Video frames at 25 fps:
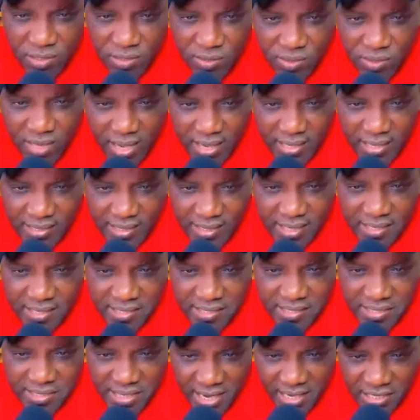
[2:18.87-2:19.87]
You can see
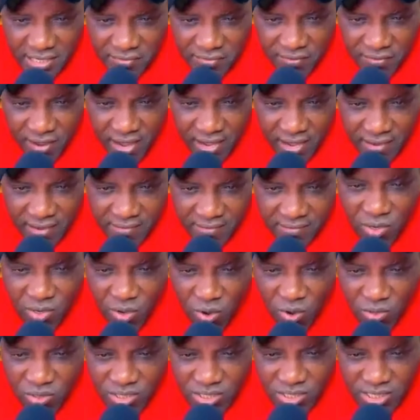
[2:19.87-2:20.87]
transfer,
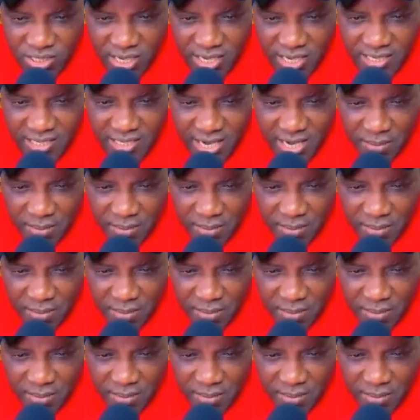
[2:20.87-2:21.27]
on-chain